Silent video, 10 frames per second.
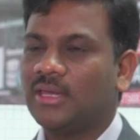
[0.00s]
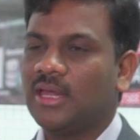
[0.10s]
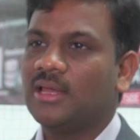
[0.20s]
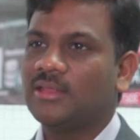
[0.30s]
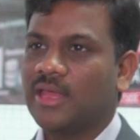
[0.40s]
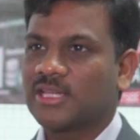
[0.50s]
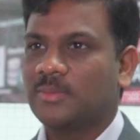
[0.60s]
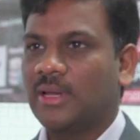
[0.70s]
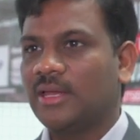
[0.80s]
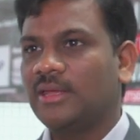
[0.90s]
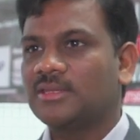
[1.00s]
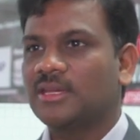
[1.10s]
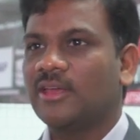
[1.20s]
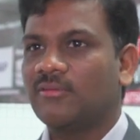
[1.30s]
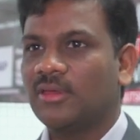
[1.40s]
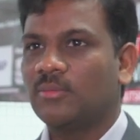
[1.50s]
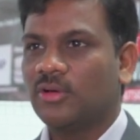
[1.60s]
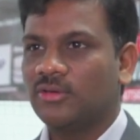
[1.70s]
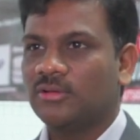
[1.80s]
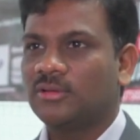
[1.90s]
detailedly, they explained each and every
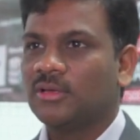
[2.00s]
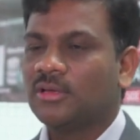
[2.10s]
module.